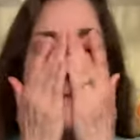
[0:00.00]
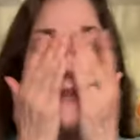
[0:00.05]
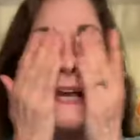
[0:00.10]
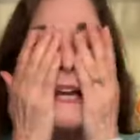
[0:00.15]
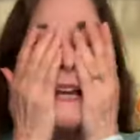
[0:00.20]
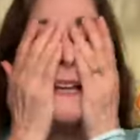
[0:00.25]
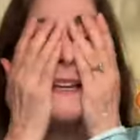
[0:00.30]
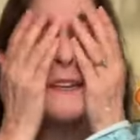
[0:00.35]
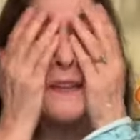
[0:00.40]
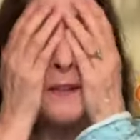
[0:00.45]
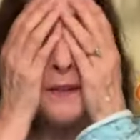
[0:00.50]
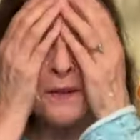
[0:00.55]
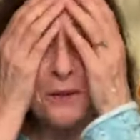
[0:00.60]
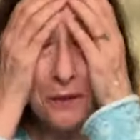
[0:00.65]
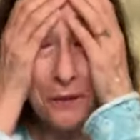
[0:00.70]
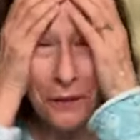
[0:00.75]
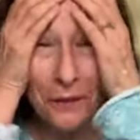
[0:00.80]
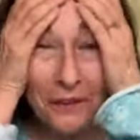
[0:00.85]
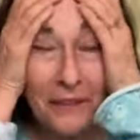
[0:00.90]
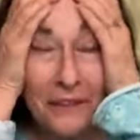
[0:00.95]
Thank
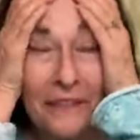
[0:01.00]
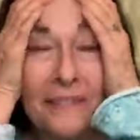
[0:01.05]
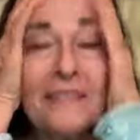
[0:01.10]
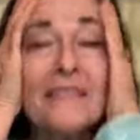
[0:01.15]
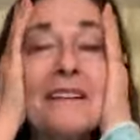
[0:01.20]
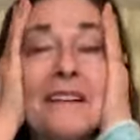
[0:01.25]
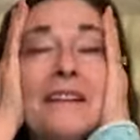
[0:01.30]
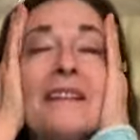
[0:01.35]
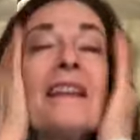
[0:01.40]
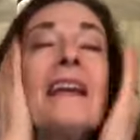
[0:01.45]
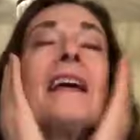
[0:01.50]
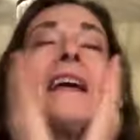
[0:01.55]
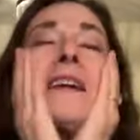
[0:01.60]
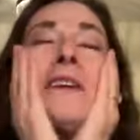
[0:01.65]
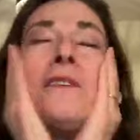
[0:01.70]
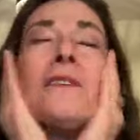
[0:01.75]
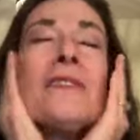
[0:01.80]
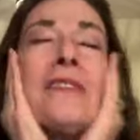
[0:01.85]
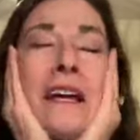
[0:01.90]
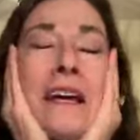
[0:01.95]
you.
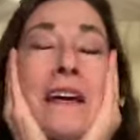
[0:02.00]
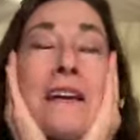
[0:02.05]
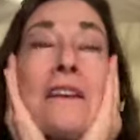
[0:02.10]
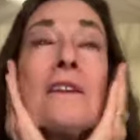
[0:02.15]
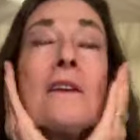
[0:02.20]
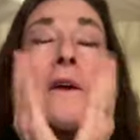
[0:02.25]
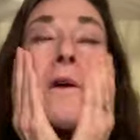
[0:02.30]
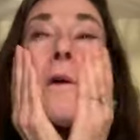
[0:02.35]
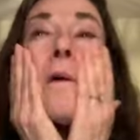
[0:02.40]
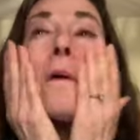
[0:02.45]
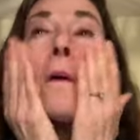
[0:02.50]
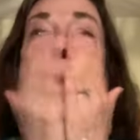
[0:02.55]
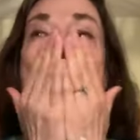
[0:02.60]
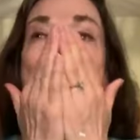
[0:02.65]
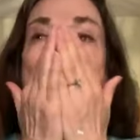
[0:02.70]
Thank you. Thank you.